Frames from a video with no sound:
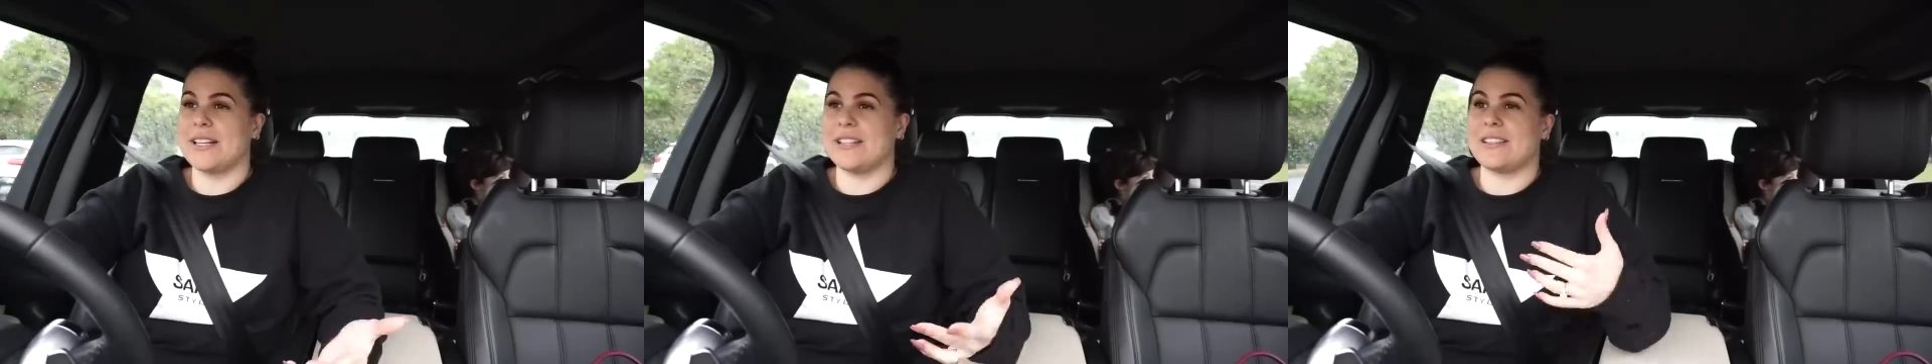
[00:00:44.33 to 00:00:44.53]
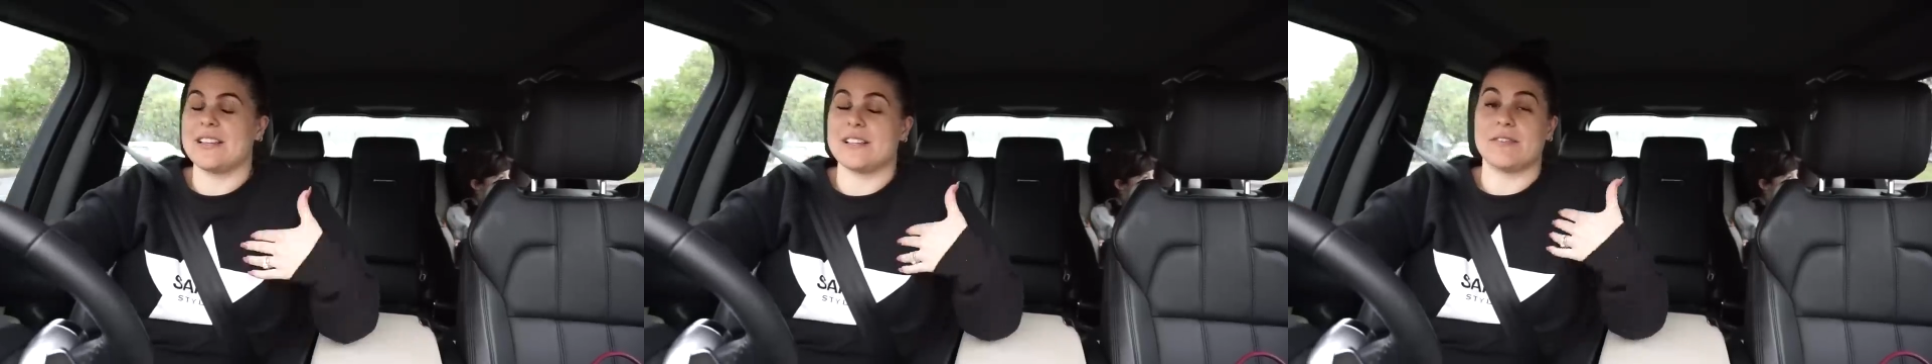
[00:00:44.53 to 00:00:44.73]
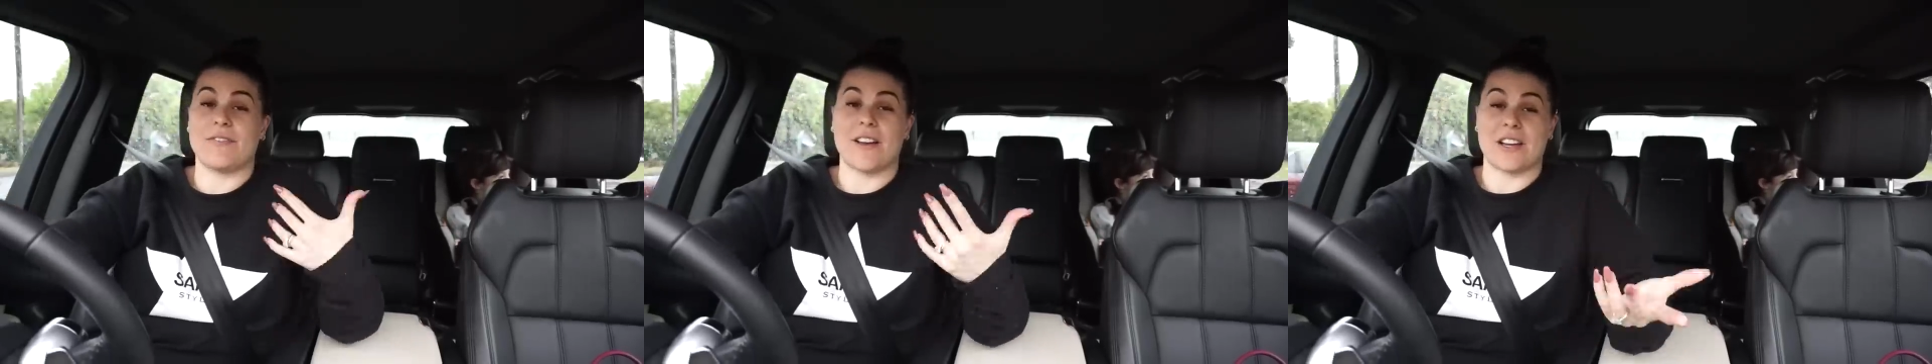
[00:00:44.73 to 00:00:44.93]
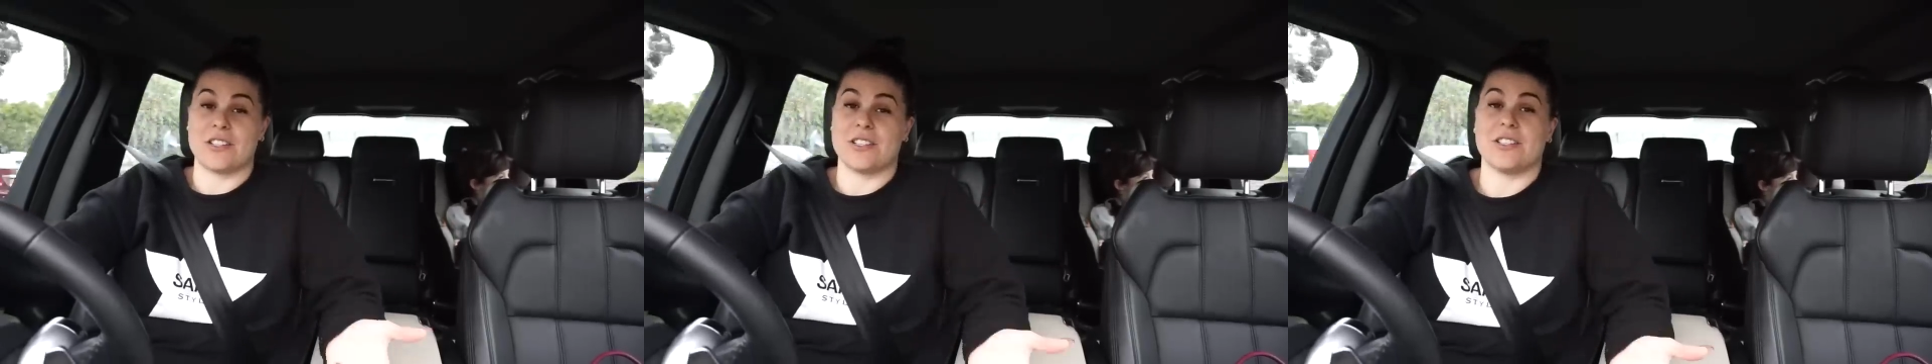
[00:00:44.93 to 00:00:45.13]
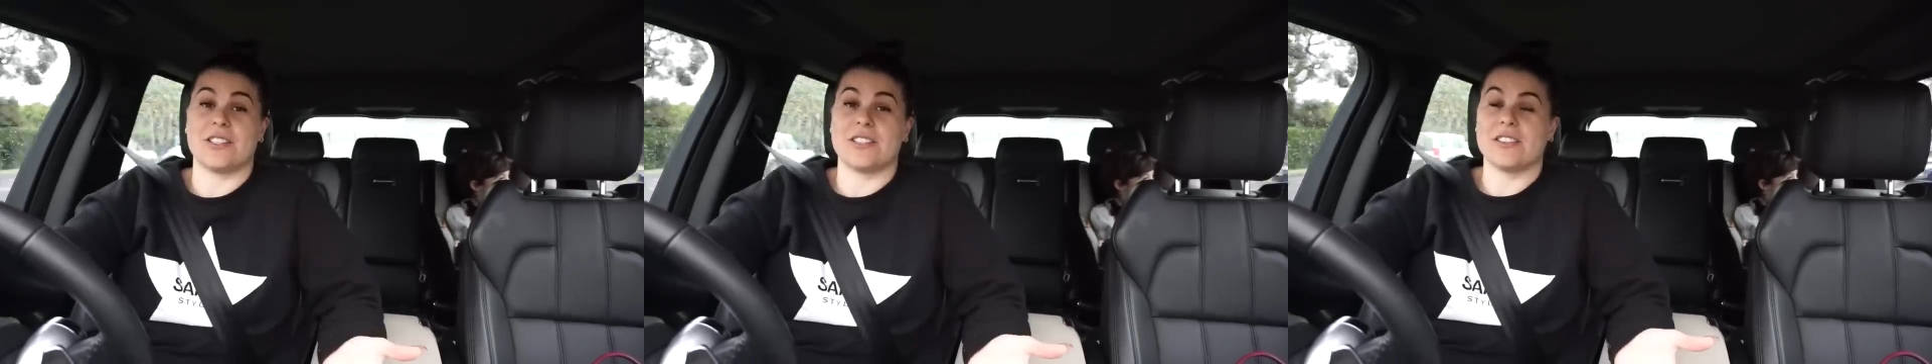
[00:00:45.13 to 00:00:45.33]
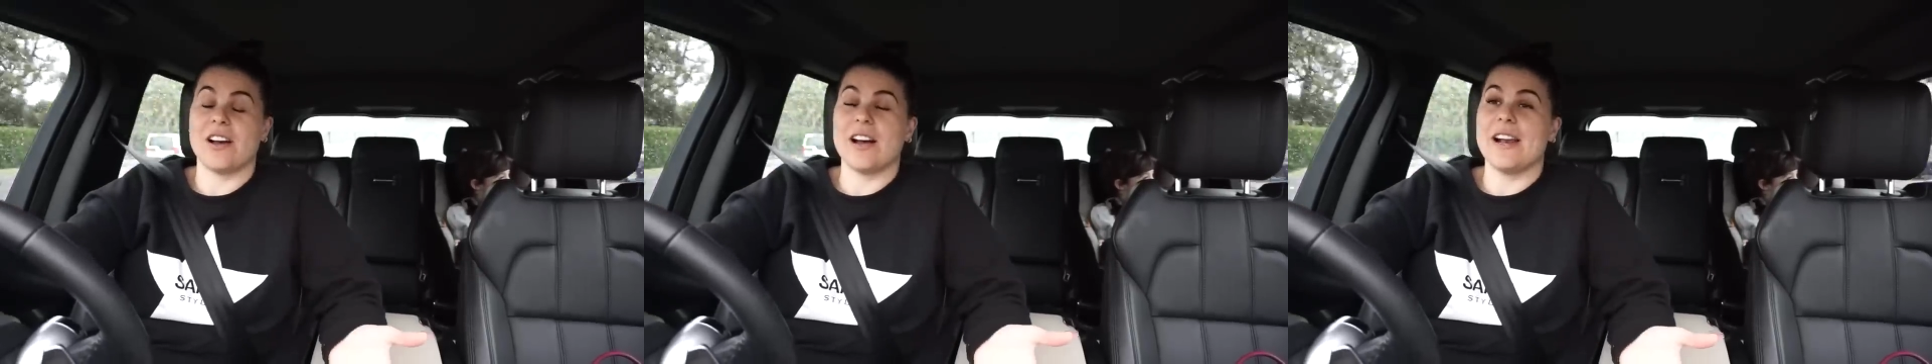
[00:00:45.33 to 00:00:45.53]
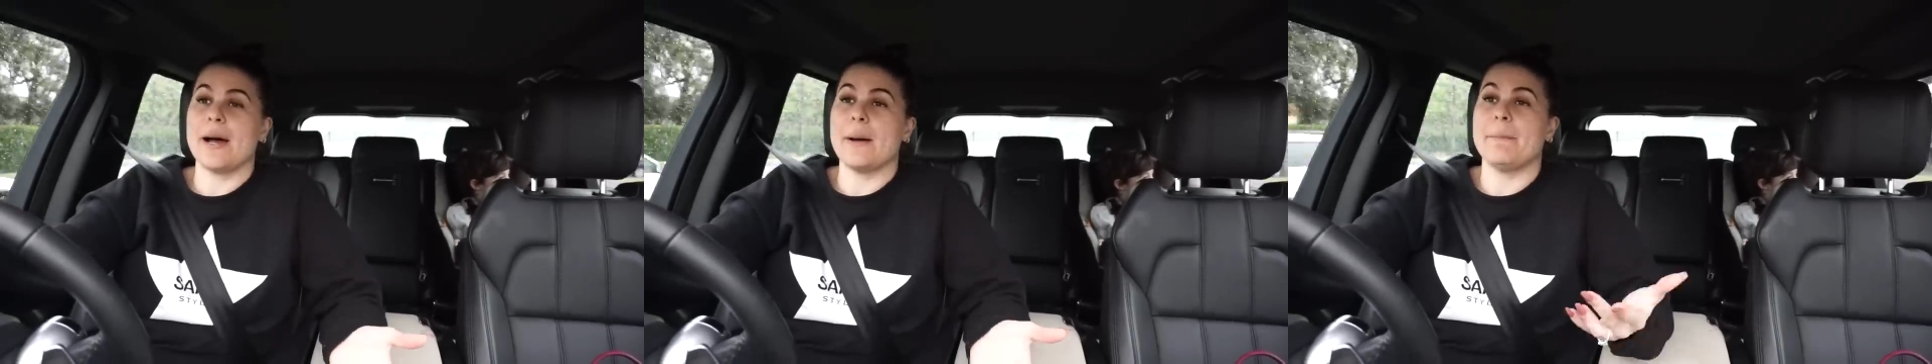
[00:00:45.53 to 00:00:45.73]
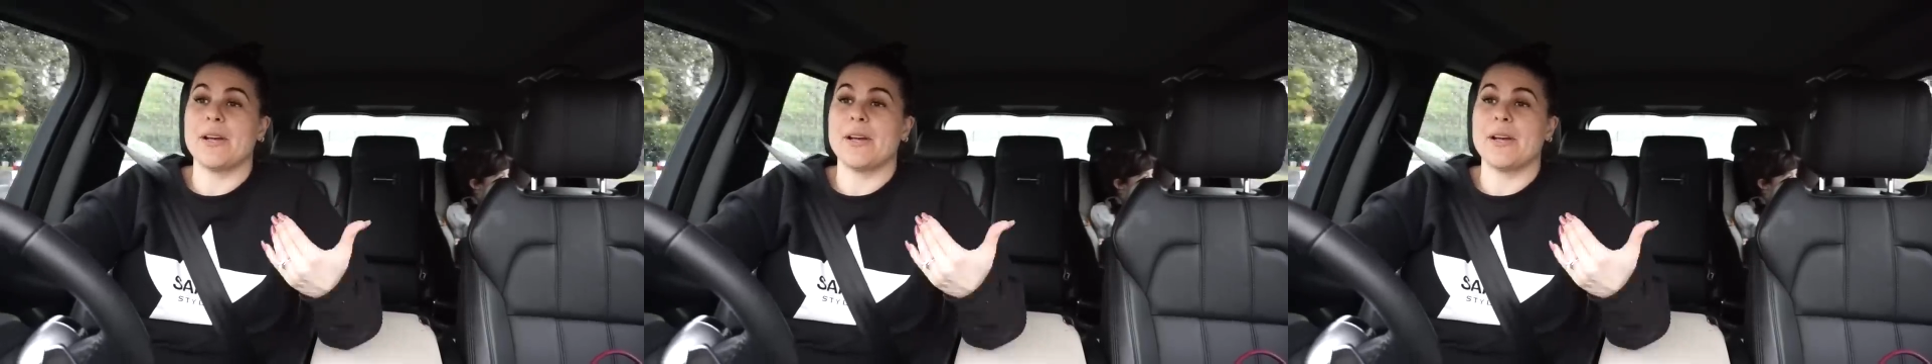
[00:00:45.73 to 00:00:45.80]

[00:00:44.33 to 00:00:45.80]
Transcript: it says fashion designer